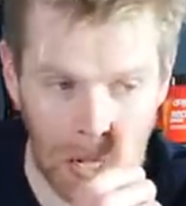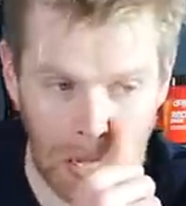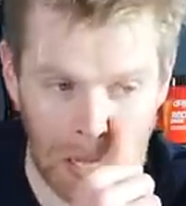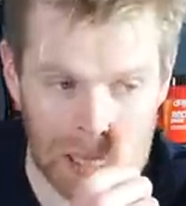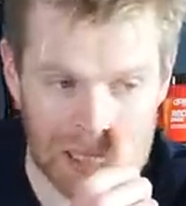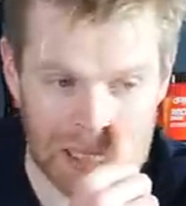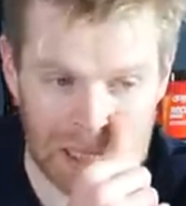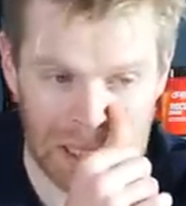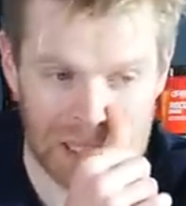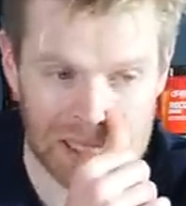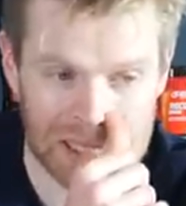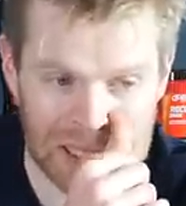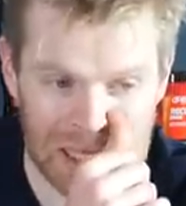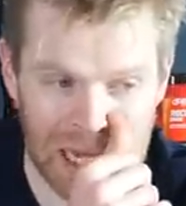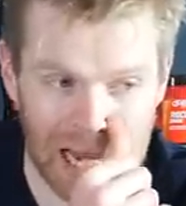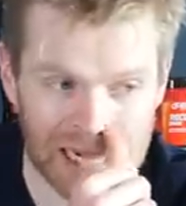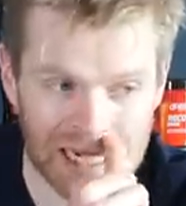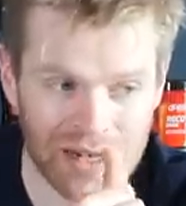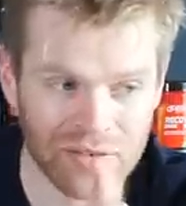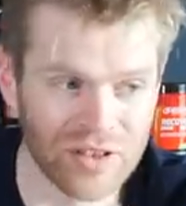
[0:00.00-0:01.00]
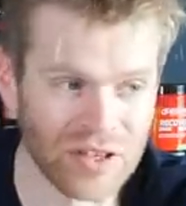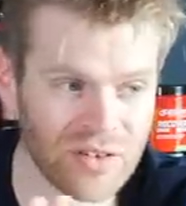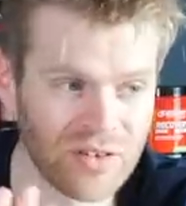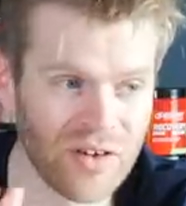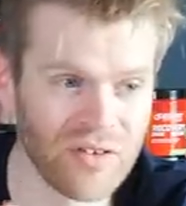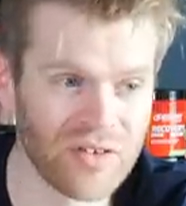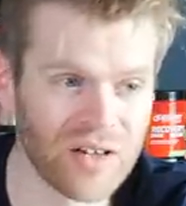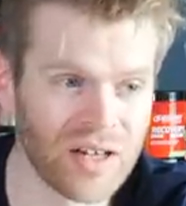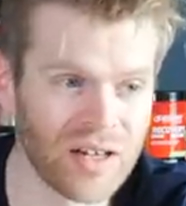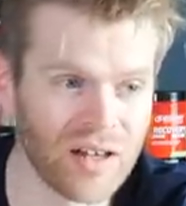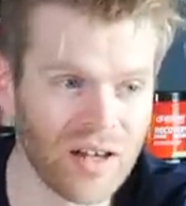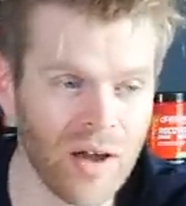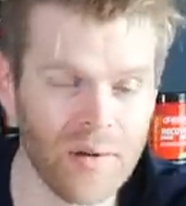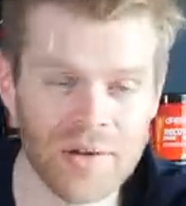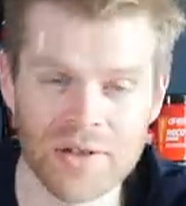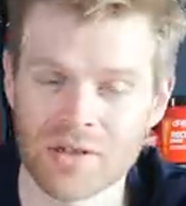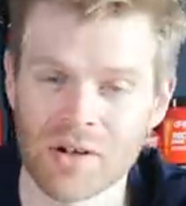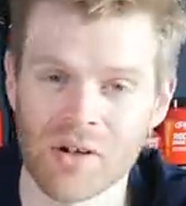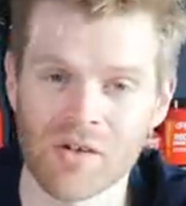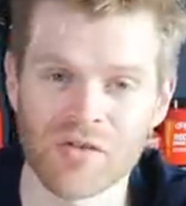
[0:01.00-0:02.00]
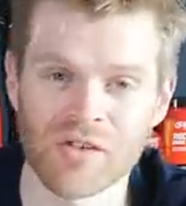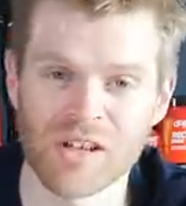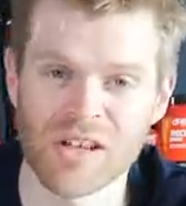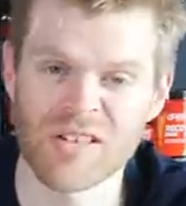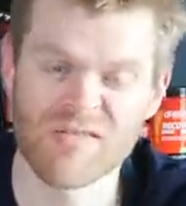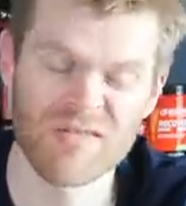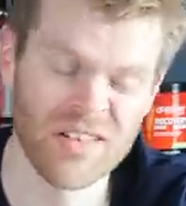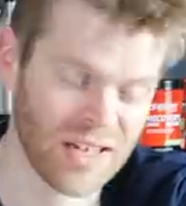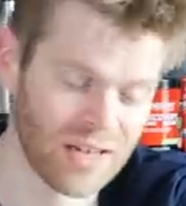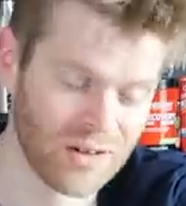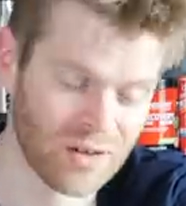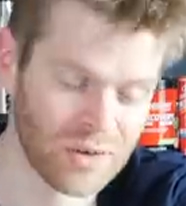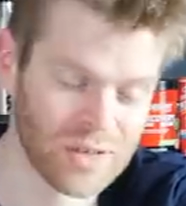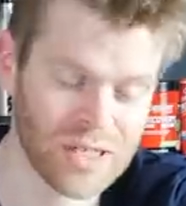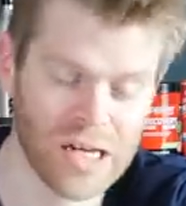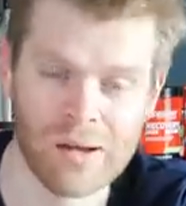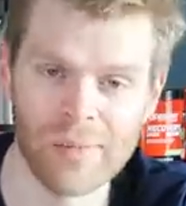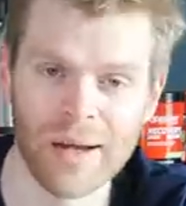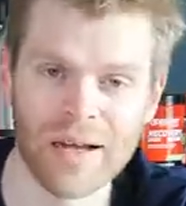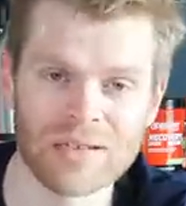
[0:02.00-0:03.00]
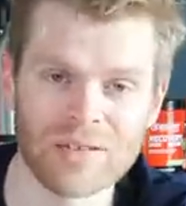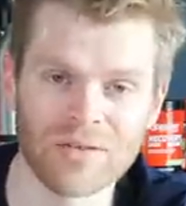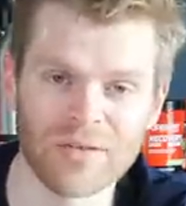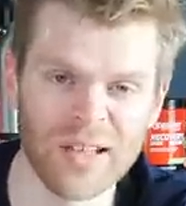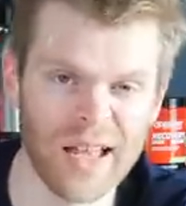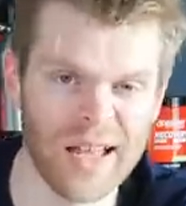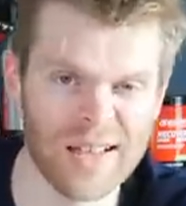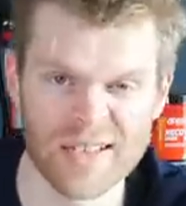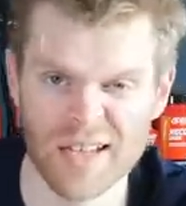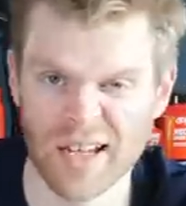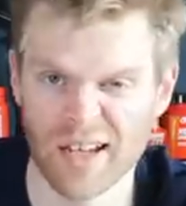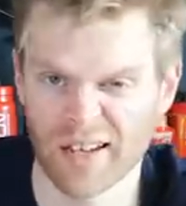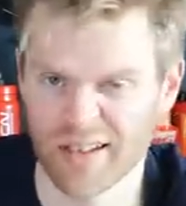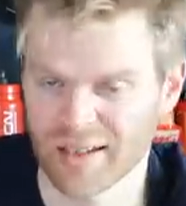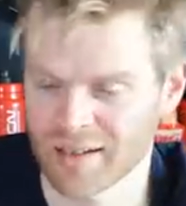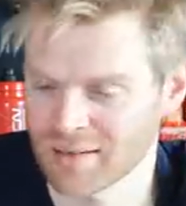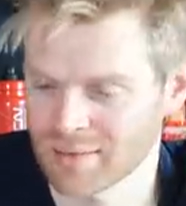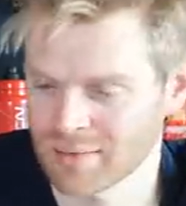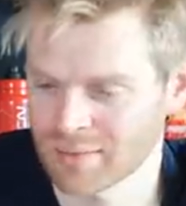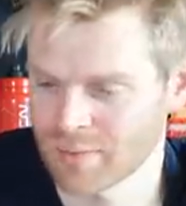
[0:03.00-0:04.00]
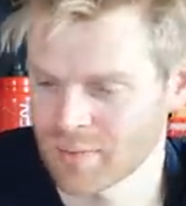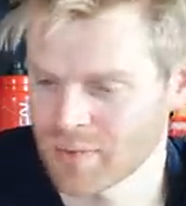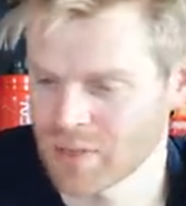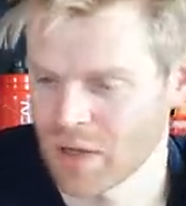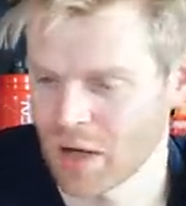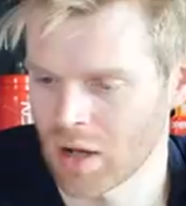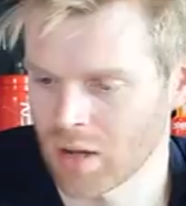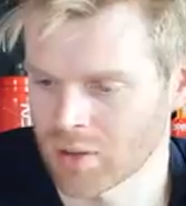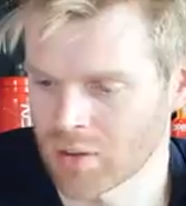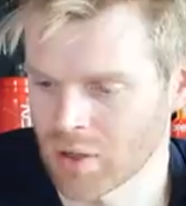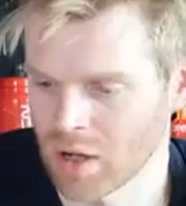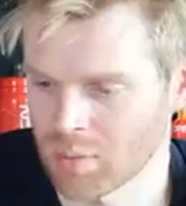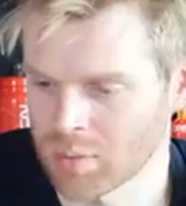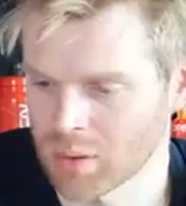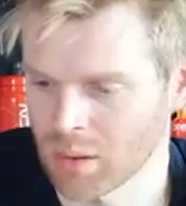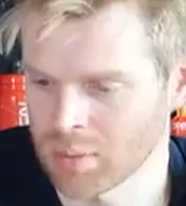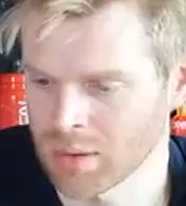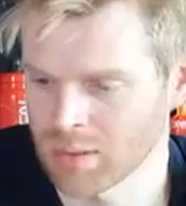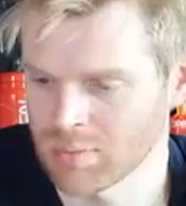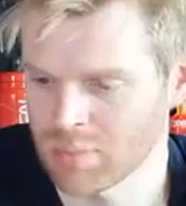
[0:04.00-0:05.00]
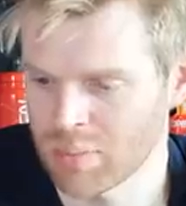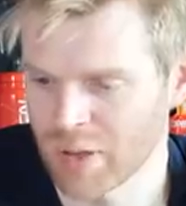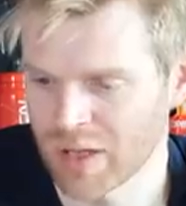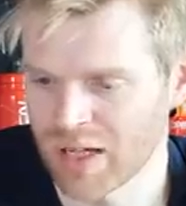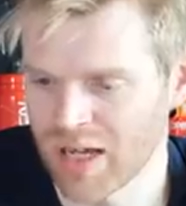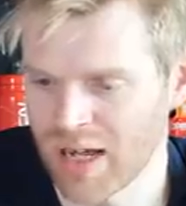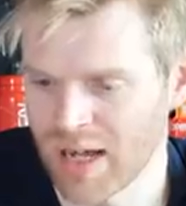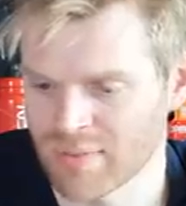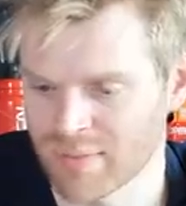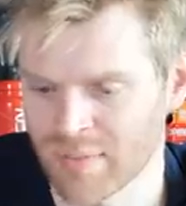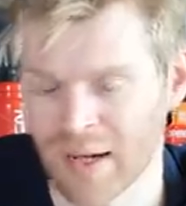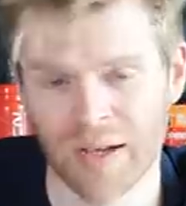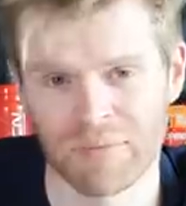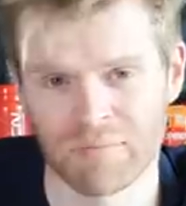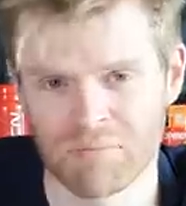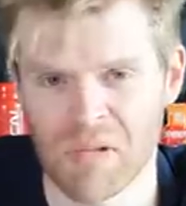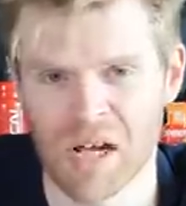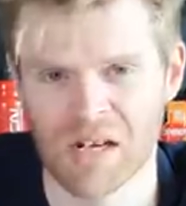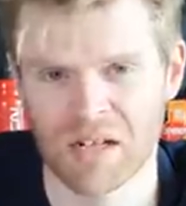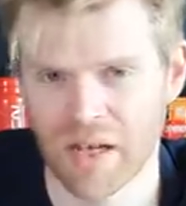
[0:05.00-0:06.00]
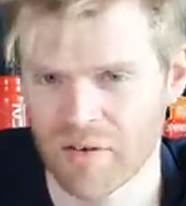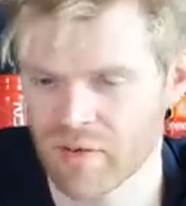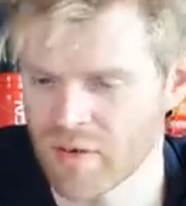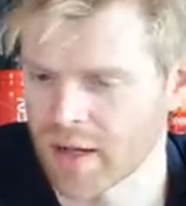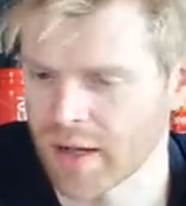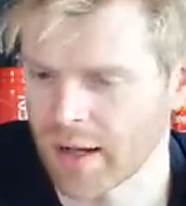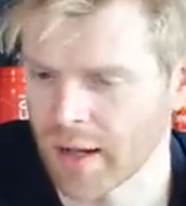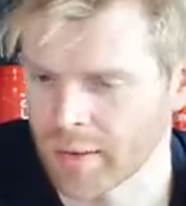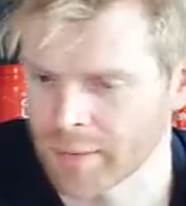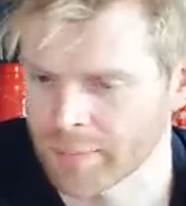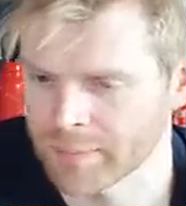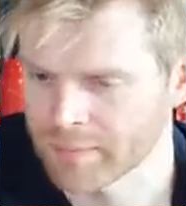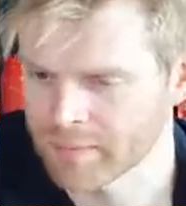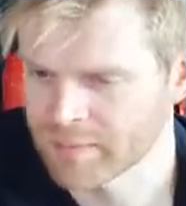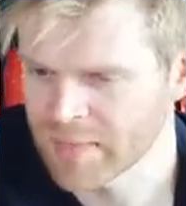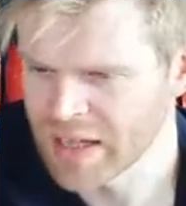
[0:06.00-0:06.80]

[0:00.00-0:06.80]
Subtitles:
You decide after you've given it a go, it's not for you, then you can always go back to flats, can't you? Not a problem, but yeah, I'd give it a go.